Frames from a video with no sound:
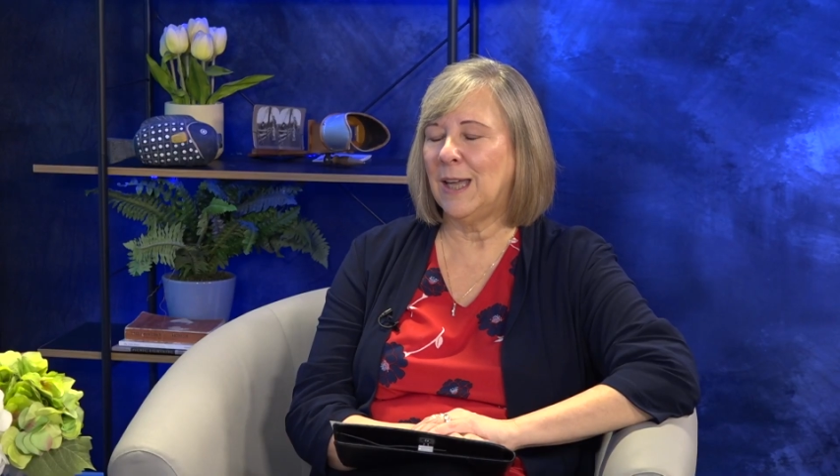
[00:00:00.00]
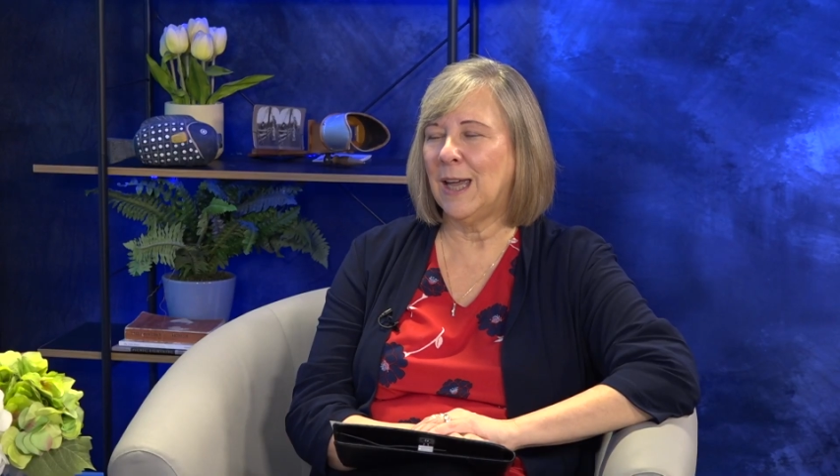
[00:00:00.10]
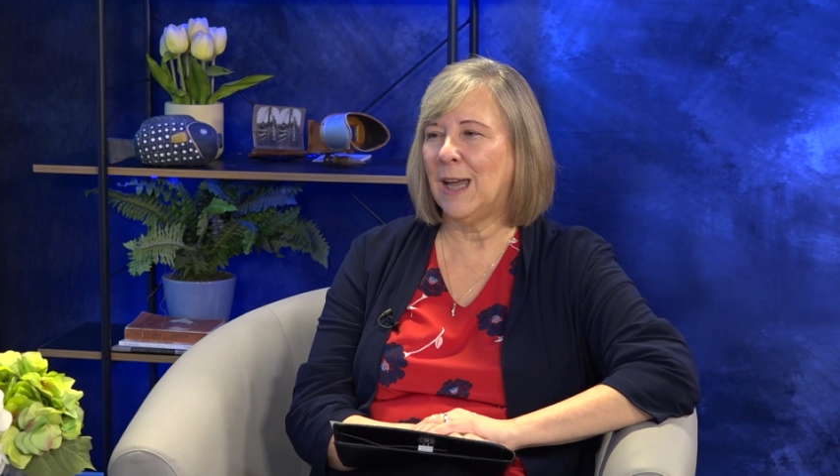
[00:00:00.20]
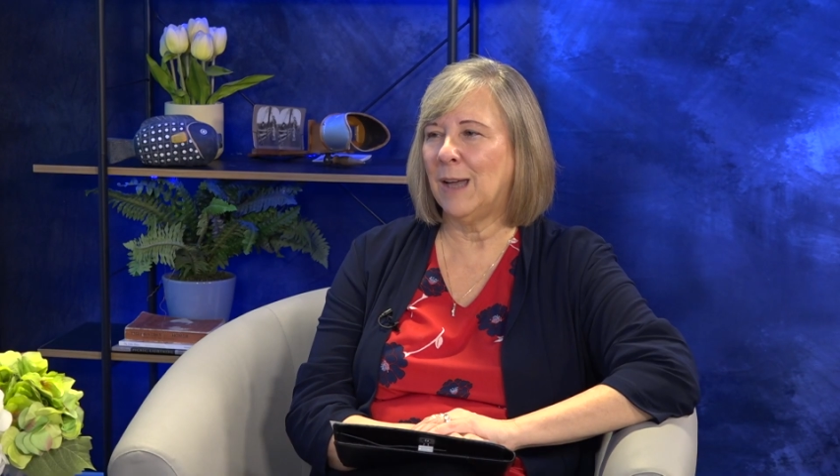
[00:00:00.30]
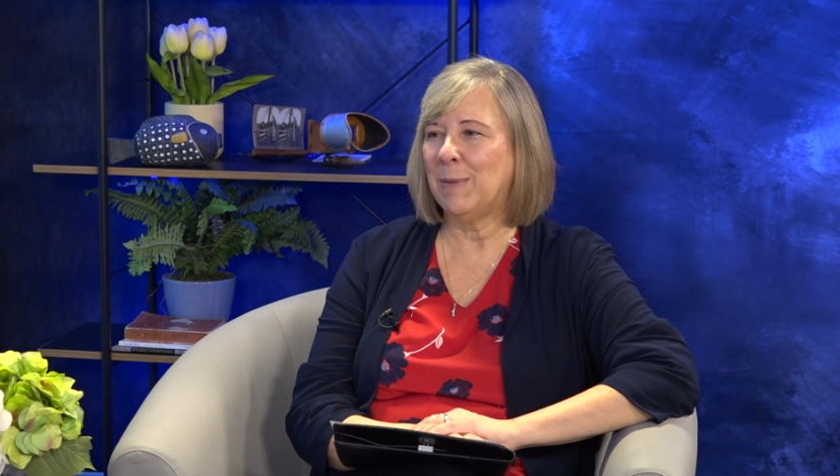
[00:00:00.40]

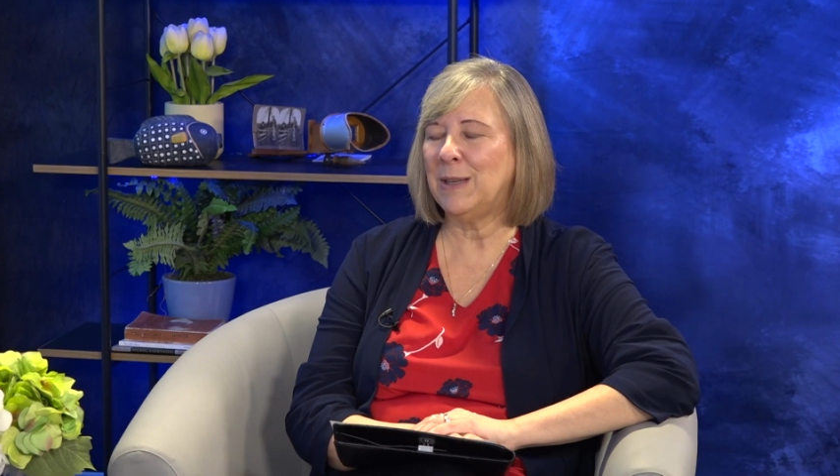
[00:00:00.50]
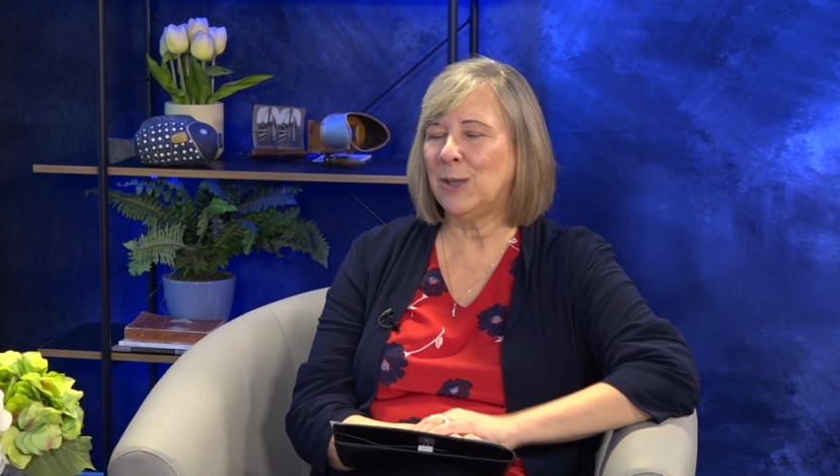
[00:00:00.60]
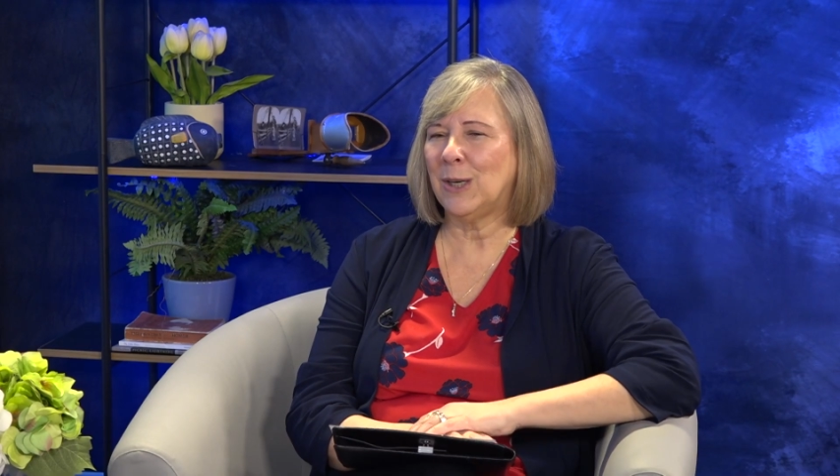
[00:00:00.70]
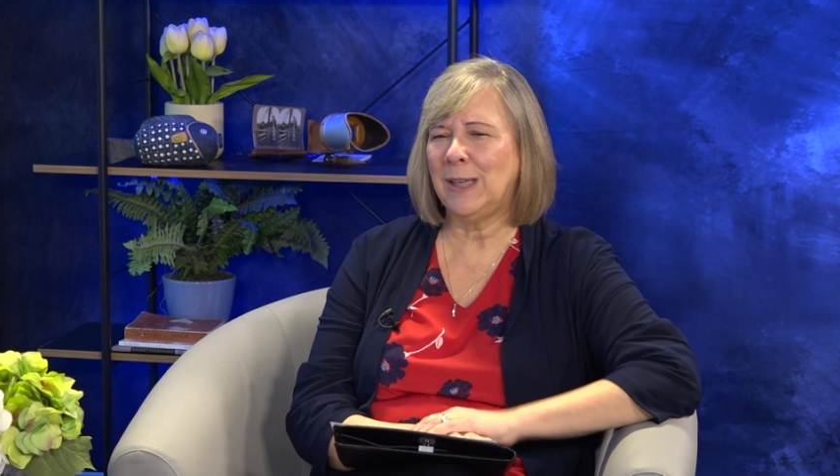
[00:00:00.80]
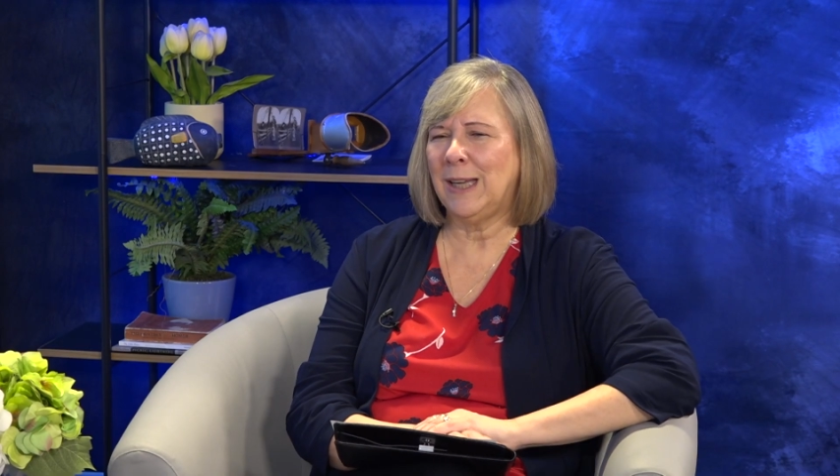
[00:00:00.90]
Yeah, my
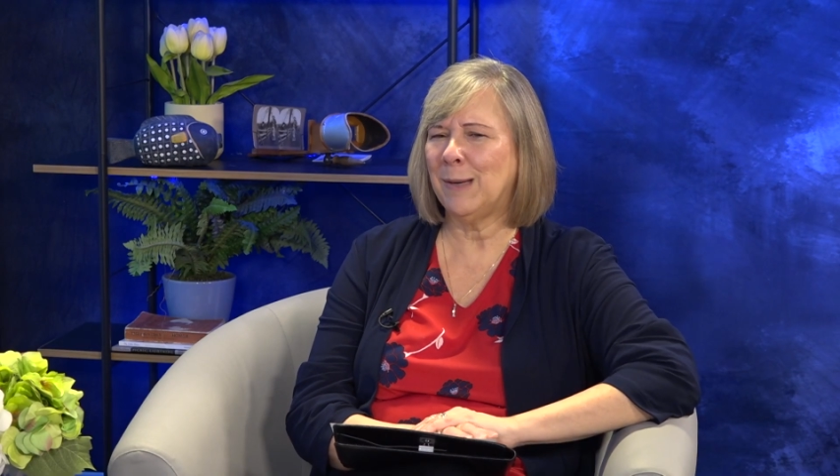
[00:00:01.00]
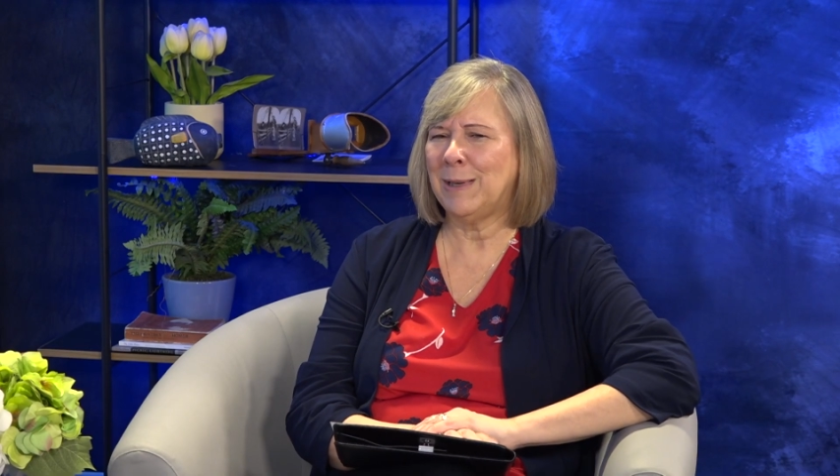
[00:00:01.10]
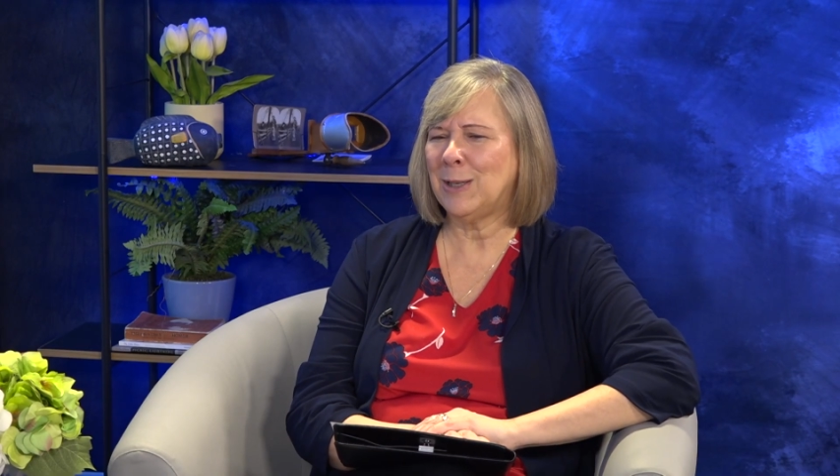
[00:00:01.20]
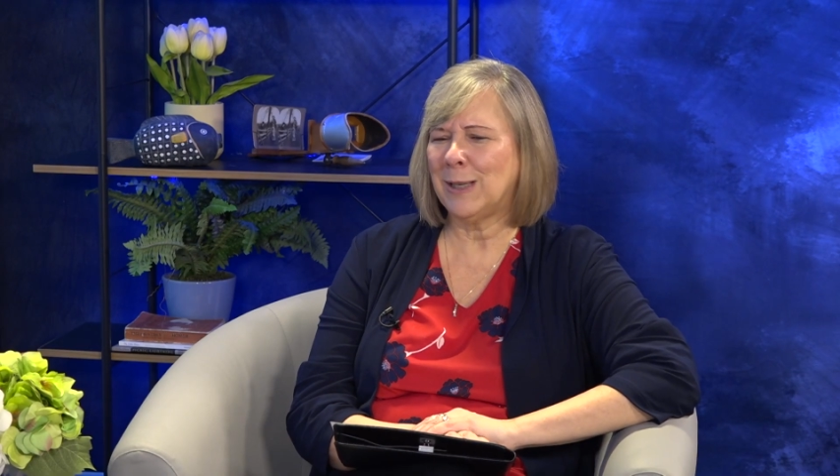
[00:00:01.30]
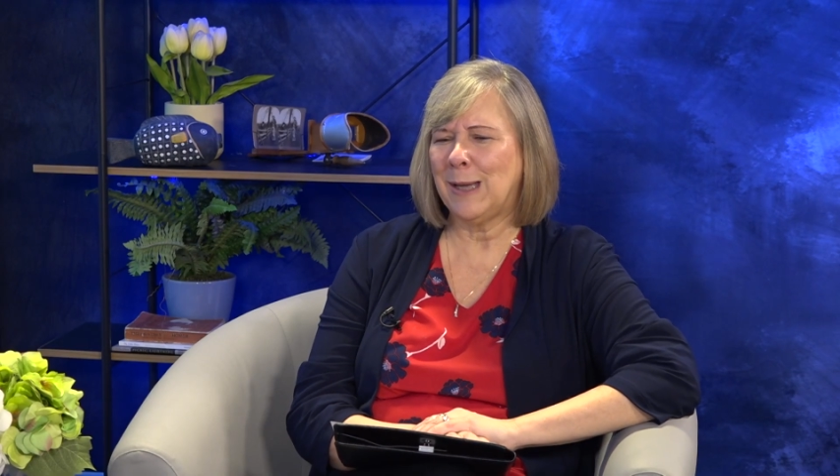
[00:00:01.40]
daughter
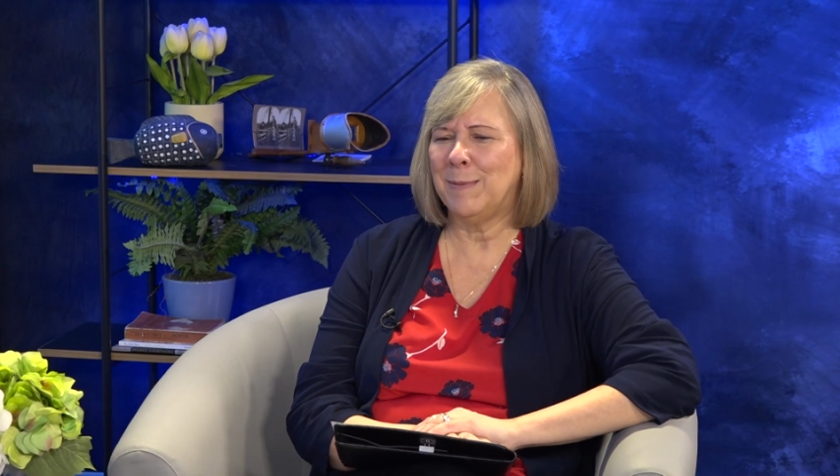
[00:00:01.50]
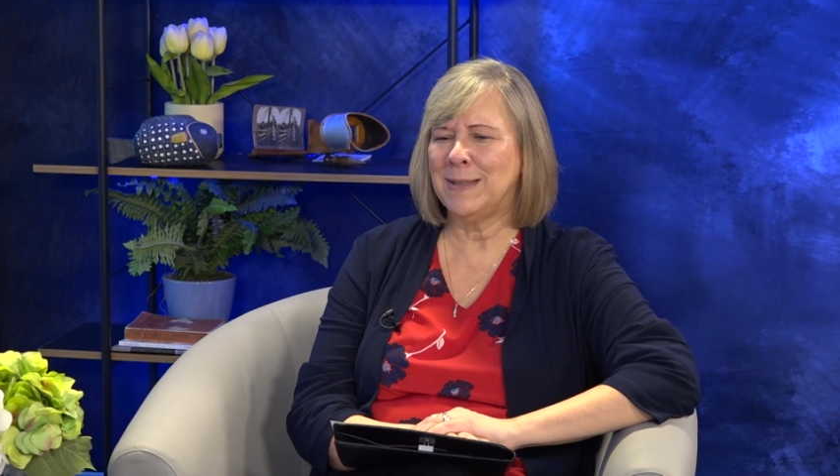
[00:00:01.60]
came